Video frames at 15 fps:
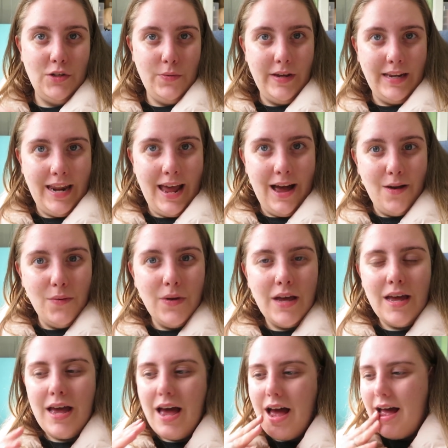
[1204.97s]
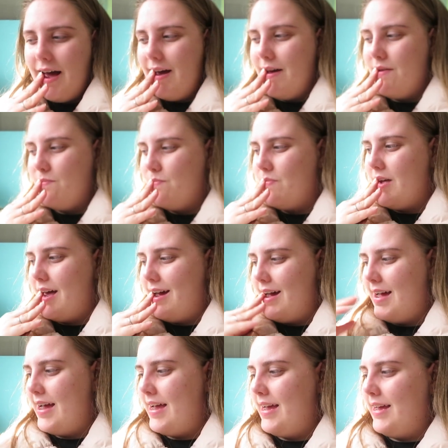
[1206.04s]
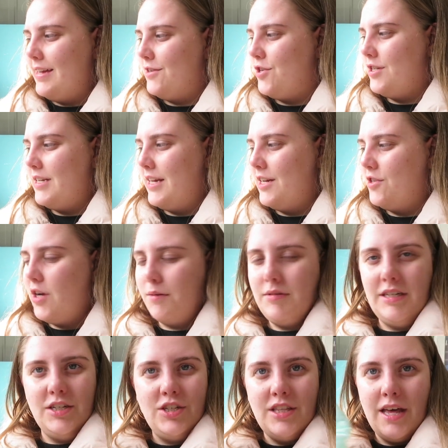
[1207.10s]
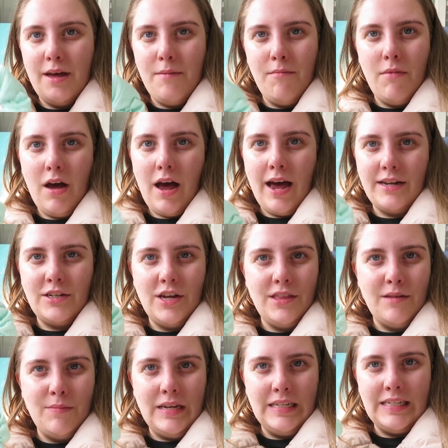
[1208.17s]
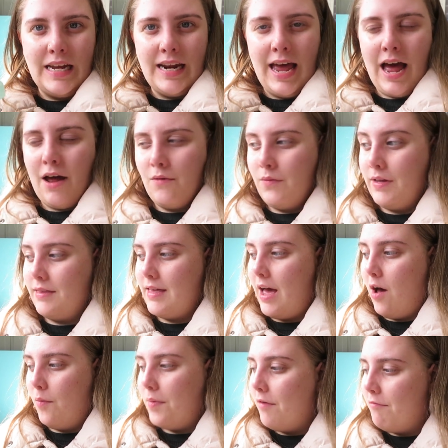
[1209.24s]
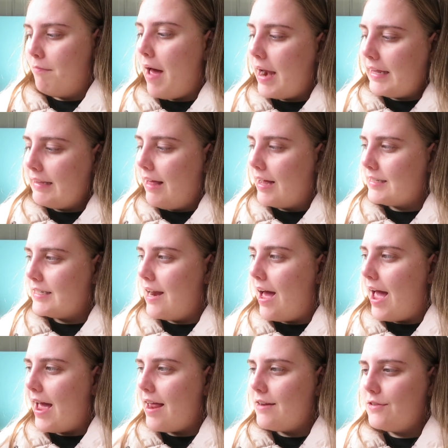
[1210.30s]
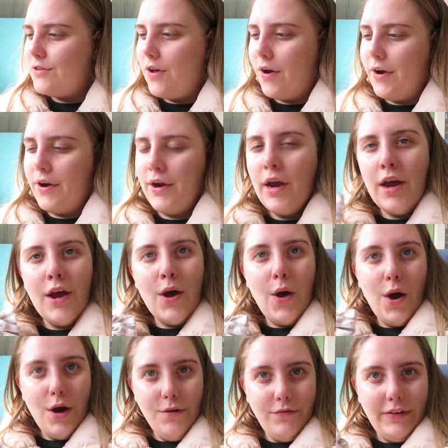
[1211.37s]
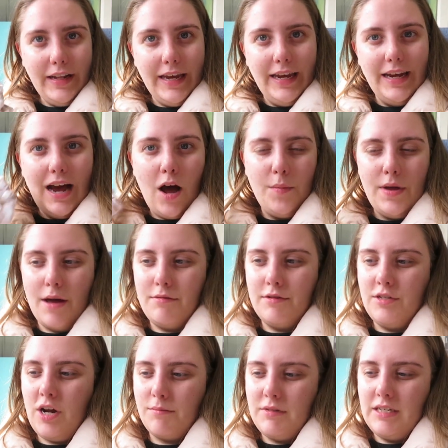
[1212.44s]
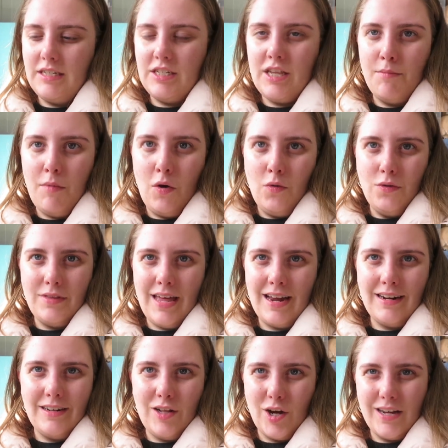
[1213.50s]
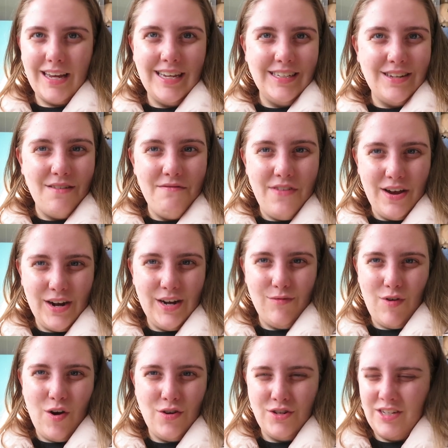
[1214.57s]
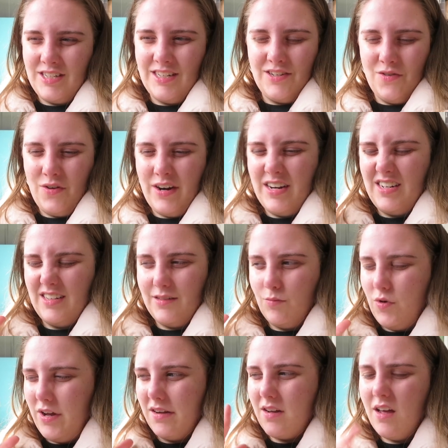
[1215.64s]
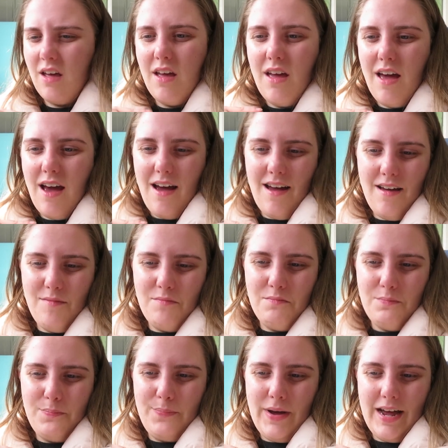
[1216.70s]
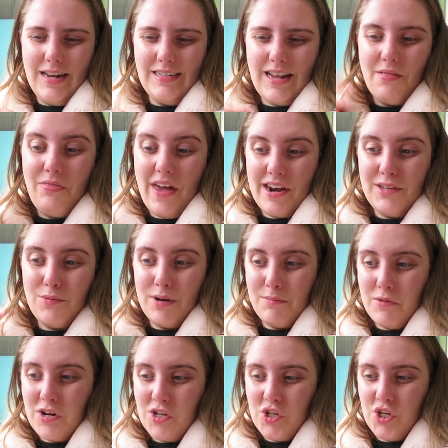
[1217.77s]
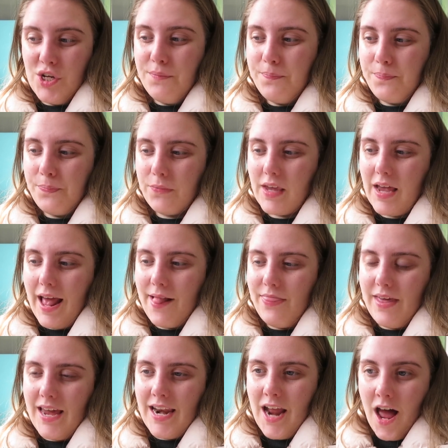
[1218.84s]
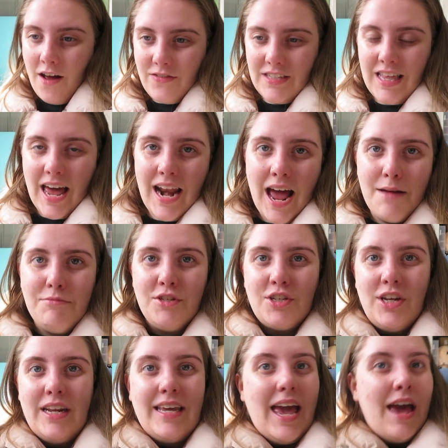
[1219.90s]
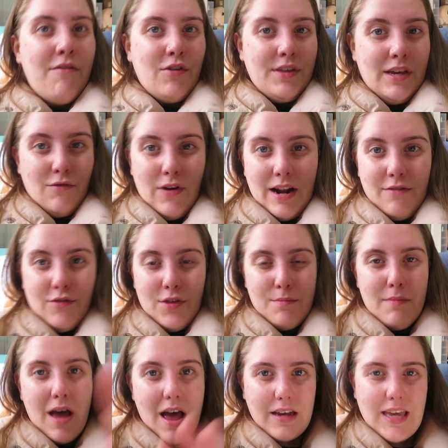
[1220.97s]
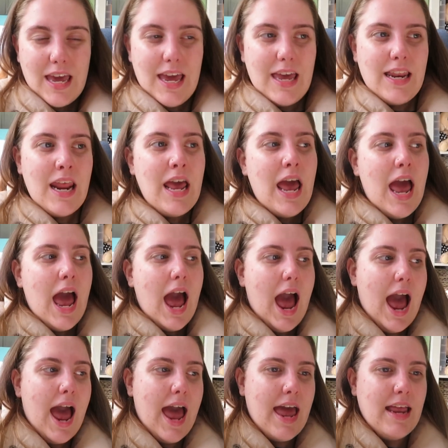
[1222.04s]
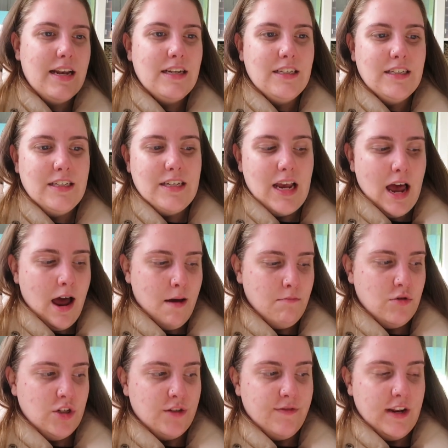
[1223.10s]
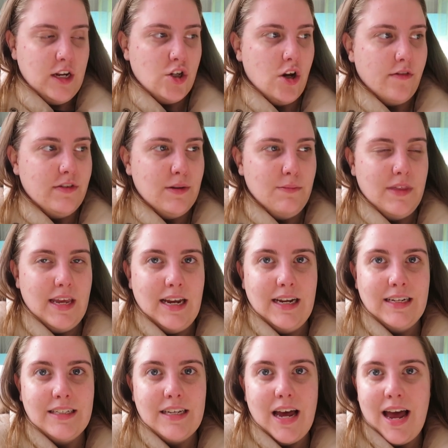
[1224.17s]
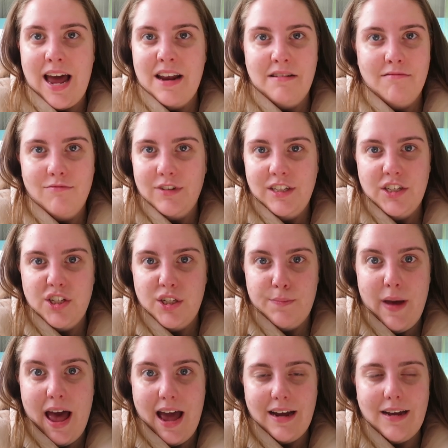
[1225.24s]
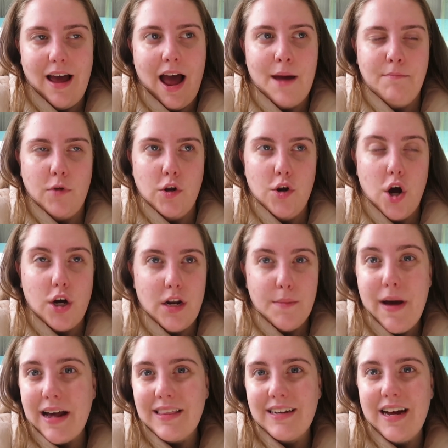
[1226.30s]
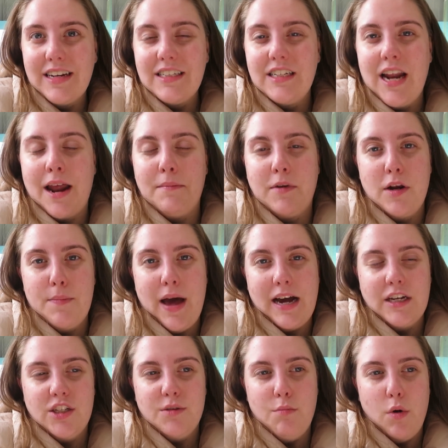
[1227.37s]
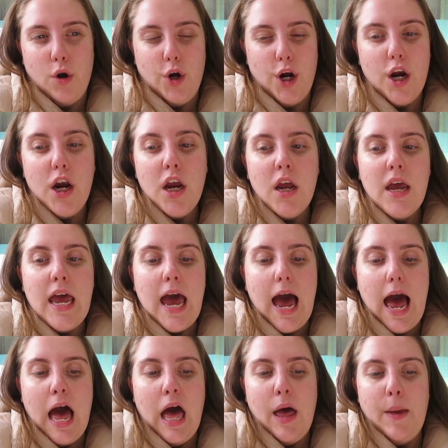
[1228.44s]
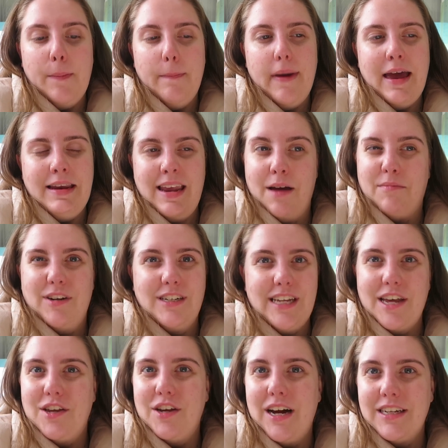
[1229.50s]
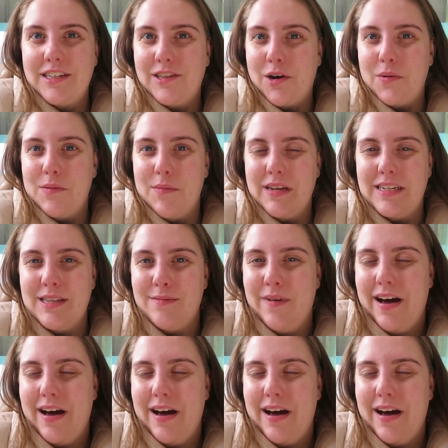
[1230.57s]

doing now. I just need to top stitch them. I turned them inside out with the help of Maddie last night, so hopefully I'll be able to top stitch them all. That clock is very wrong, just ignore it, doesn't work. But that is what I'm gonna do, and then after that I'm just gonna get everything ready for the market and just finish off some things and really just pack. I'm not gonna pack the car tonight, I'm gonna pack it tomorrow. And yeah, I'm gonna take you guys along with me to the